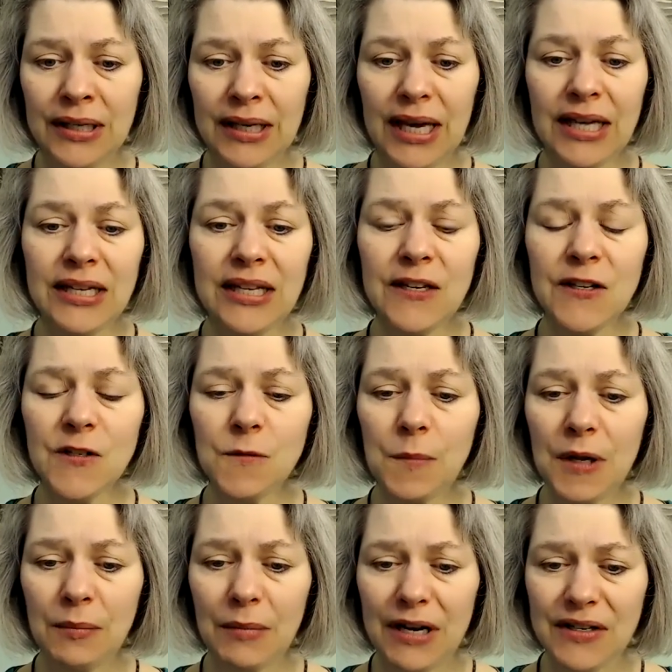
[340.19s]
and he has
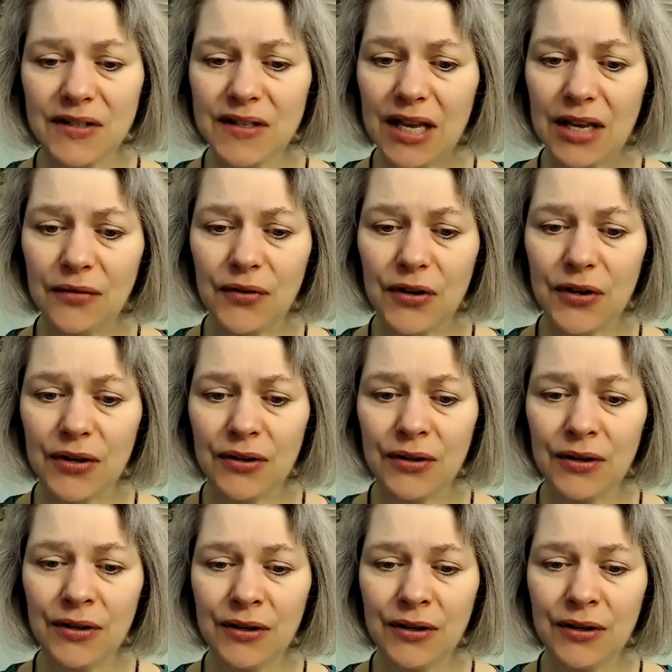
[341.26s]
been my Savior.